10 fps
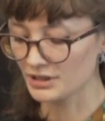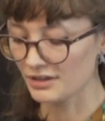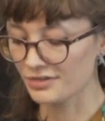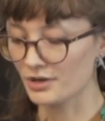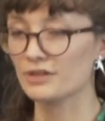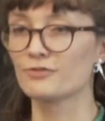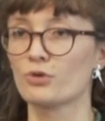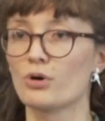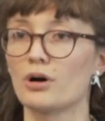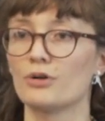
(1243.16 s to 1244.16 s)
the third
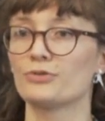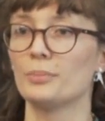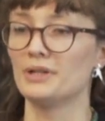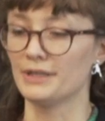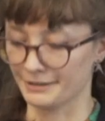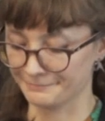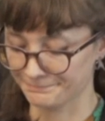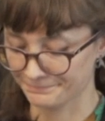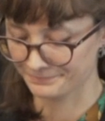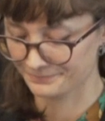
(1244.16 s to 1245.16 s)
floor of the building.
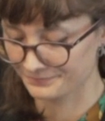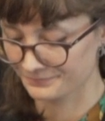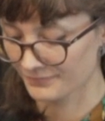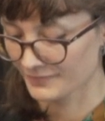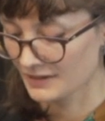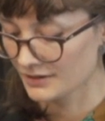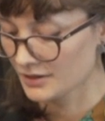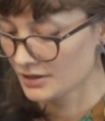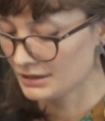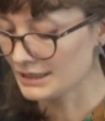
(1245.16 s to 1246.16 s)

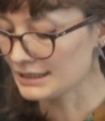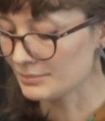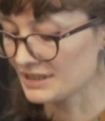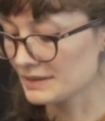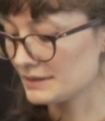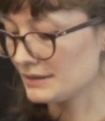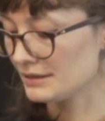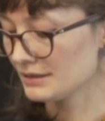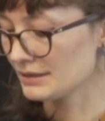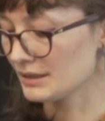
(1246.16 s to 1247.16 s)
Nearly
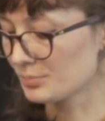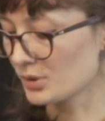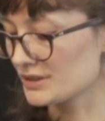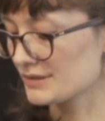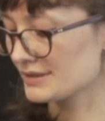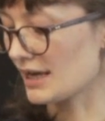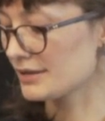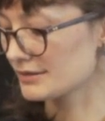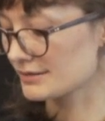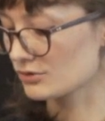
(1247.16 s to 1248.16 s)
immediately, he put his
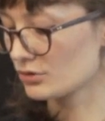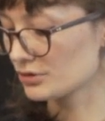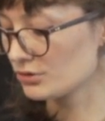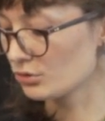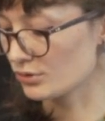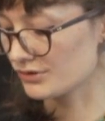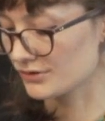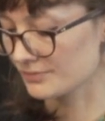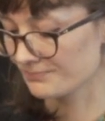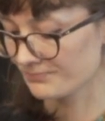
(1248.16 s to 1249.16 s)
talents to good
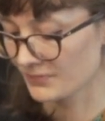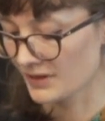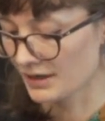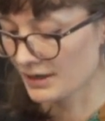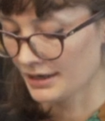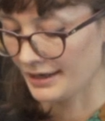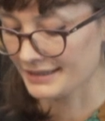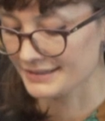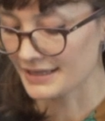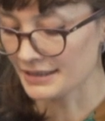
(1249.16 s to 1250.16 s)
use,
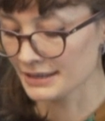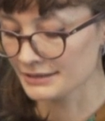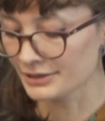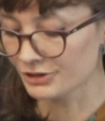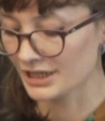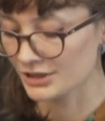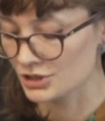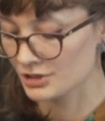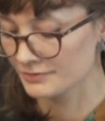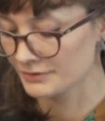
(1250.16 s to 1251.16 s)
extending the
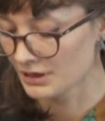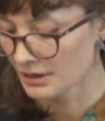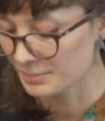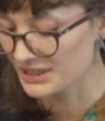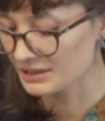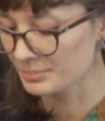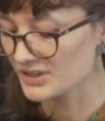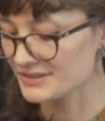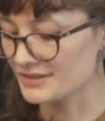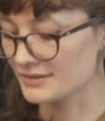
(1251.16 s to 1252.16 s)
collection, being
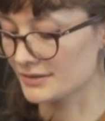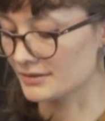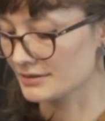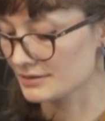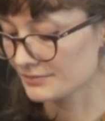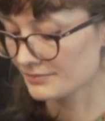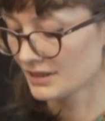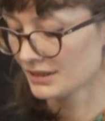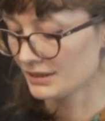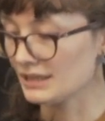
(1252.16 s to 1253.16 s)
persistent,
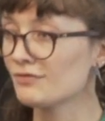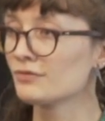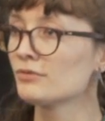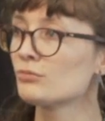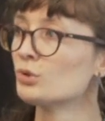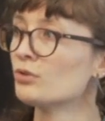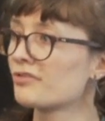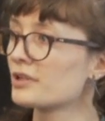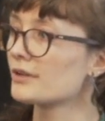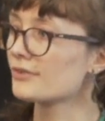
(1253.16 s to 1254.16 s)
even
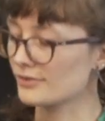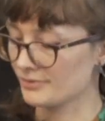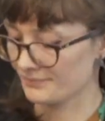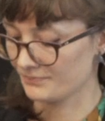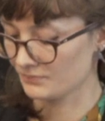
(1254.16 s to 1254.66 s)
ruthless.